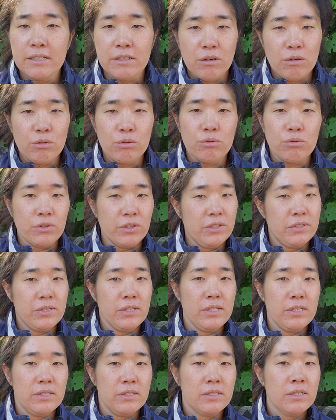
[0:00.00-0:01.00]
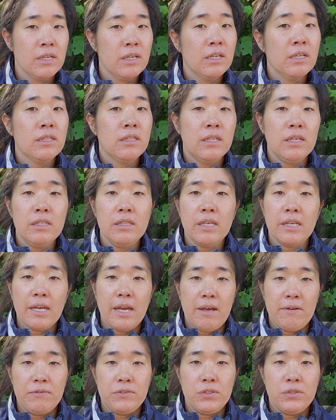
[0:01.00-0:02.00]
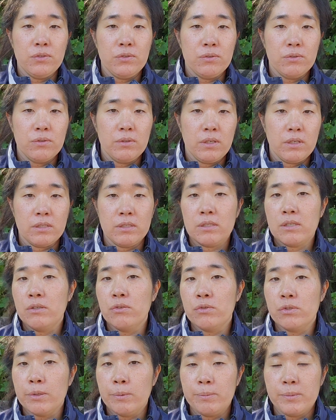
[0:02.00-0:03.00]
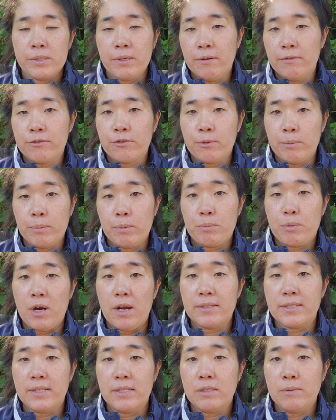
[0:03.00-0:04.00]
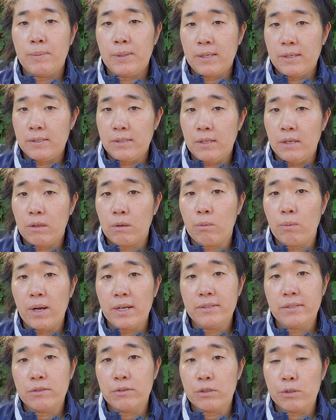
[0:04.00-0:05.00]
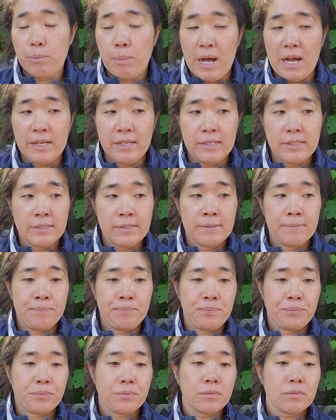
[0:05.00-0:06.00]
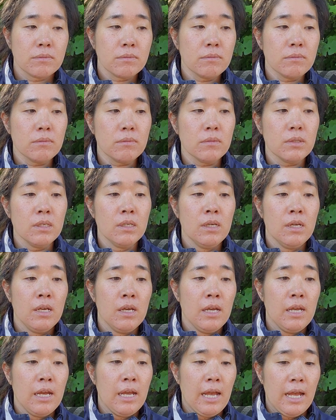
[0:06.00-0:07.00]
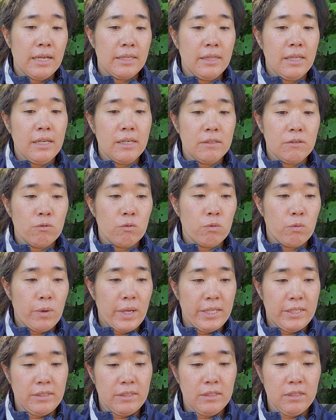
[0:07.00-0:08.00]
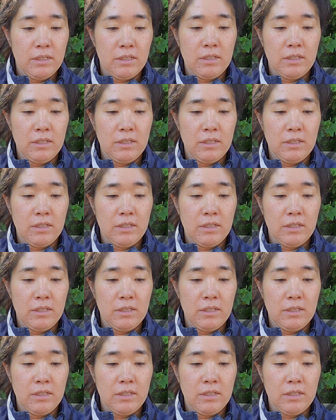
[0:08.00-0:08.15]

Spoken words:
know who this is, then they have to excuse themselves from the process, because otherwise there's bias. And then when